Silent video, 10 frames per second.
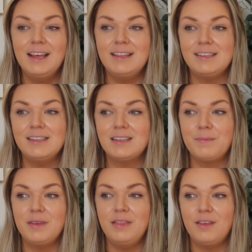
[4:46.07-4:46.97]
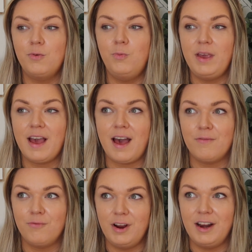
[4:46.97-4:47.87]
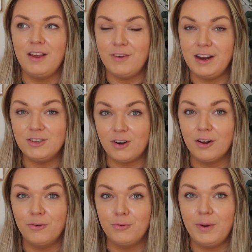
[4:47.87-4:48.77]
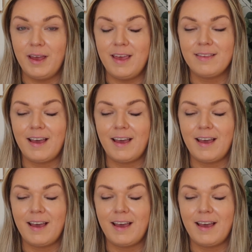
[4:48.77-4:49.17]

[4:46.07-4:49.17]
This is something that we have really struggled with,